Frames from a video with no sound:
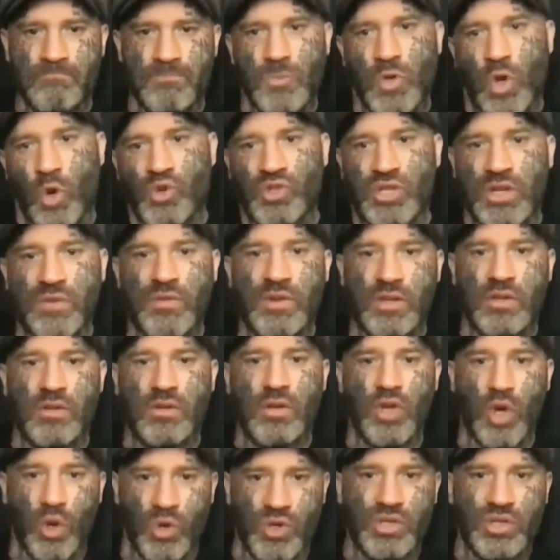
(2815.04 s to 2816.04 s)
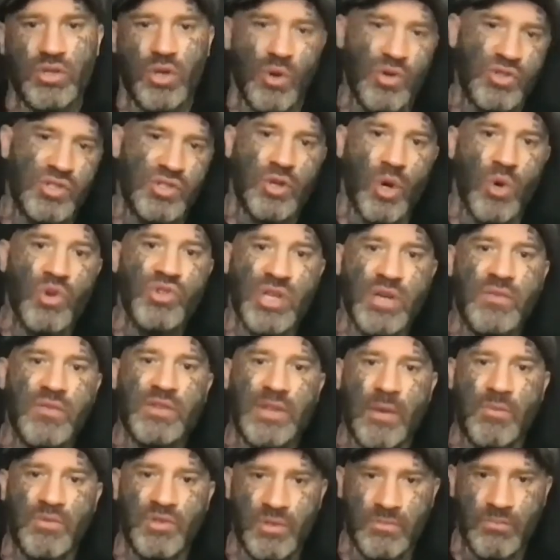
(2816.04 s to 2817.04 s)
Go seek
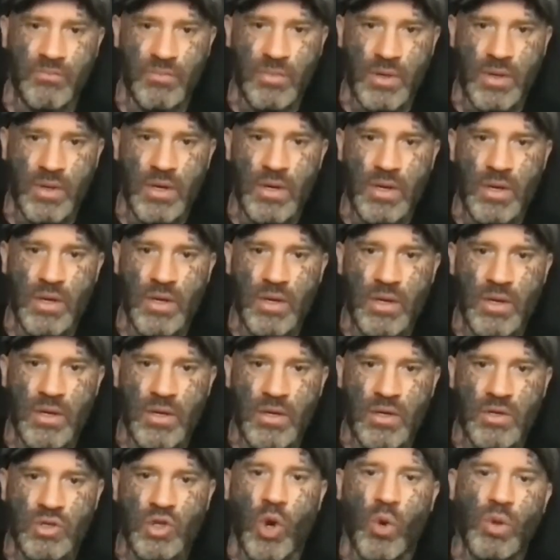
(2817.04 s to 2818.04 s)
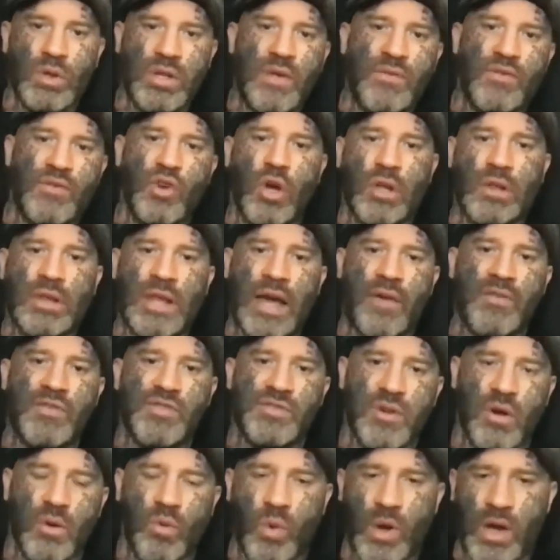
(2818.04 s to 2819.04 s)
redemption. Go live your life
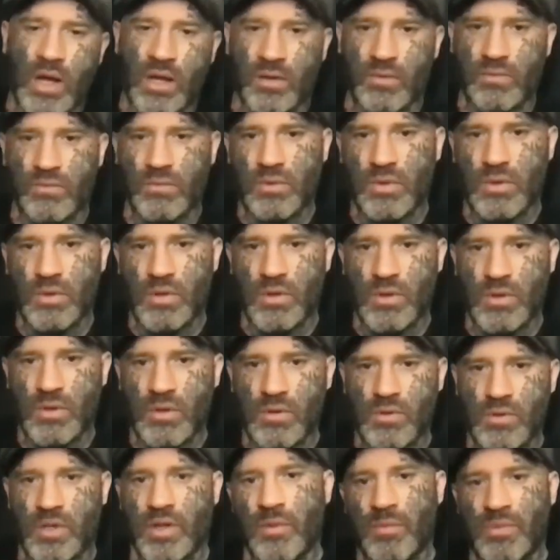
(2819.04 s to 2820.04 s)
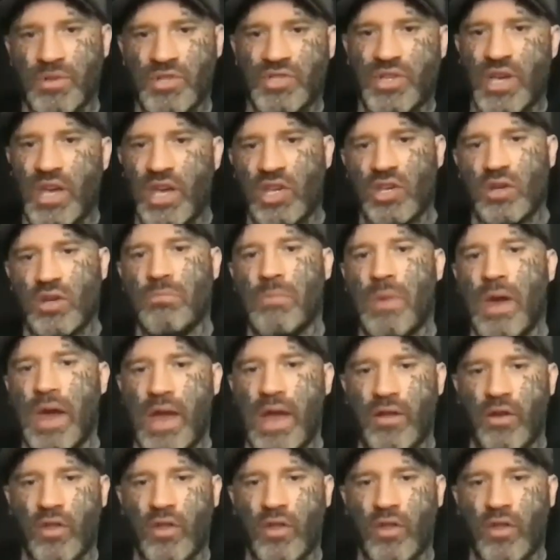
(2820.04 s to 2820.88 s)
so well that the mistake you made, or the